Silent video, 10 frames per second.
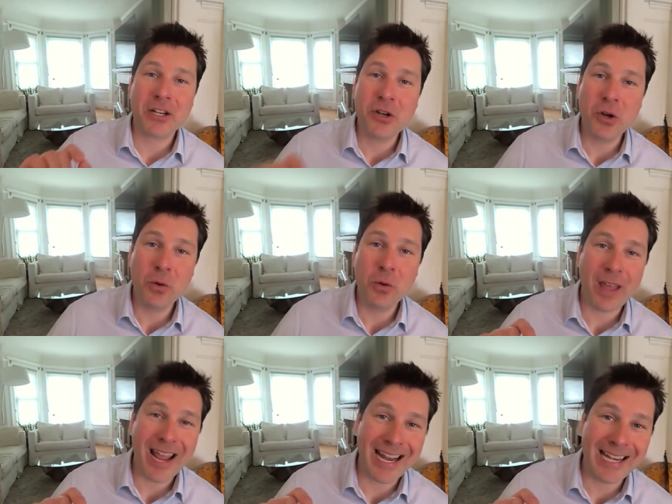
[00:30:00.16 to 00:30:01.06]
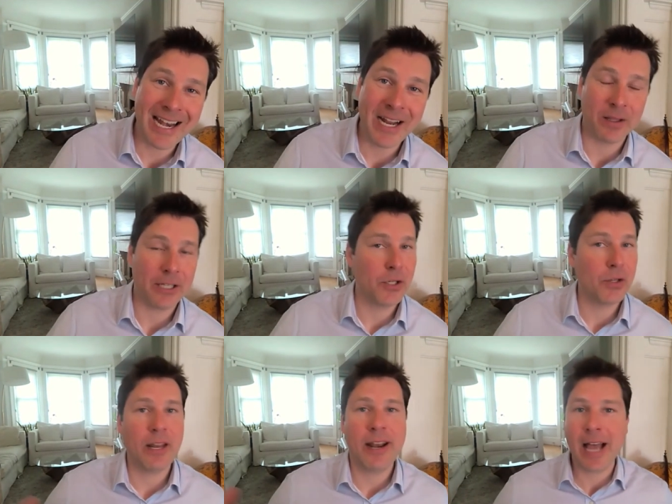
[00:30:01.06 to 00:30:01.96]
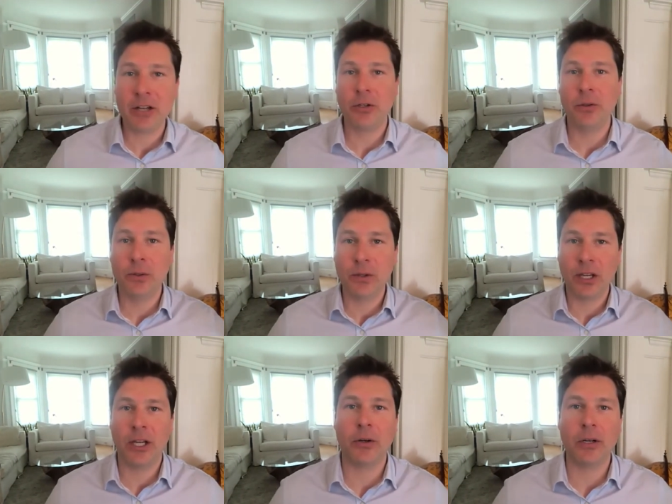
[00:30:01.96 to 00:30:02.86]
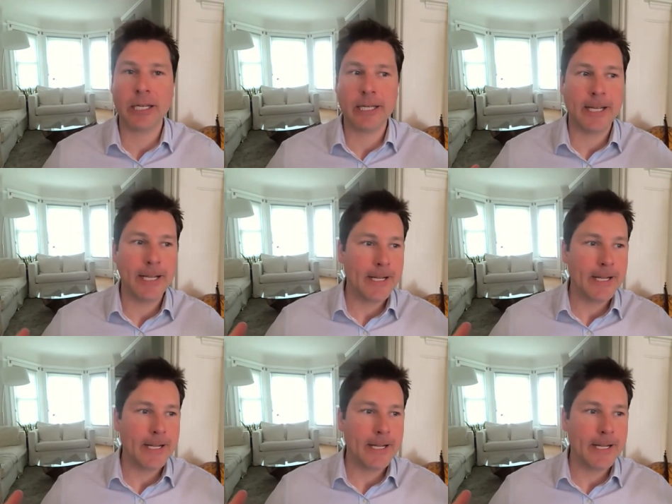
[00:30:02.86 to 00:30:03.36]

tooth and nail. It's just the national security